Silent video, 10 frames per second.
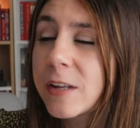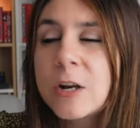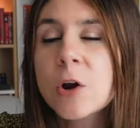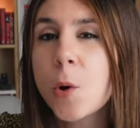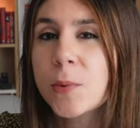It
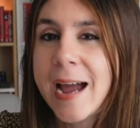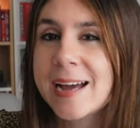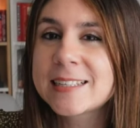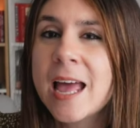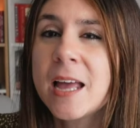not only
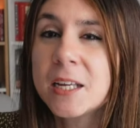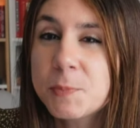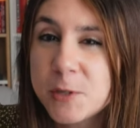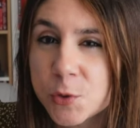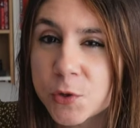has a
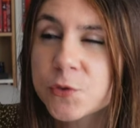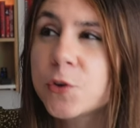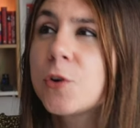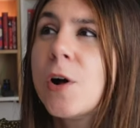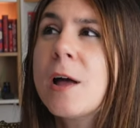
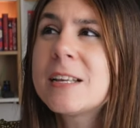beautiful